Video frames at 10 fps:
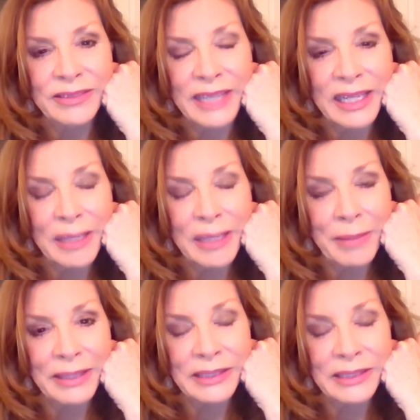daily
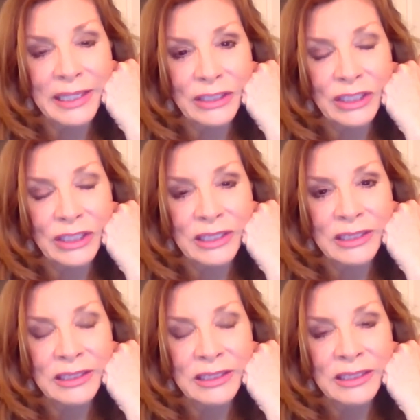
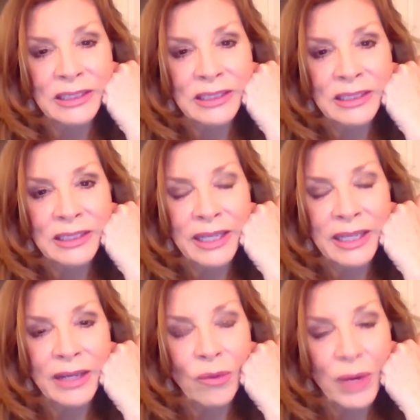meditation
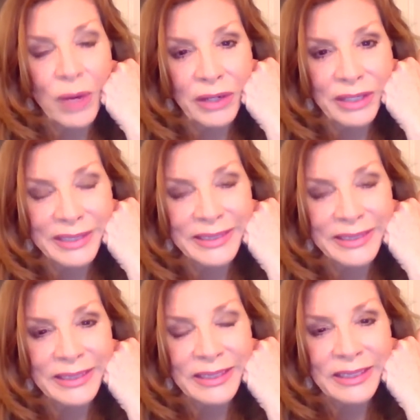and awareness,